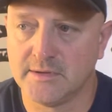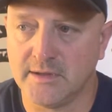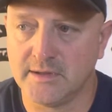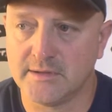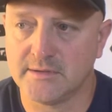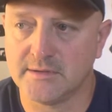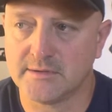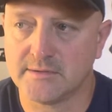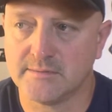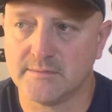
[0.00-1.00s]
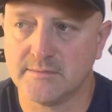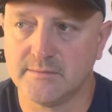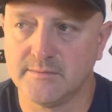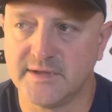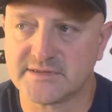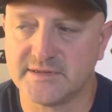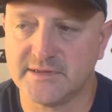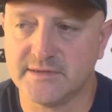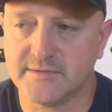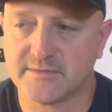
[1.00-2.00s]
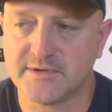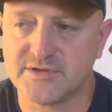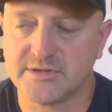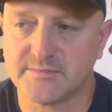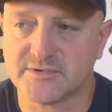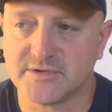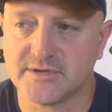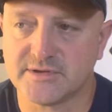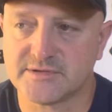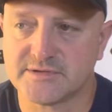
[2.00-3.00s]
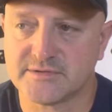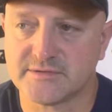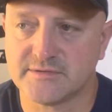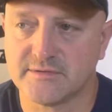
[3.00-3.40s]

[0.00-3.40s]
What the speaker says: and basically 3 chip trucks,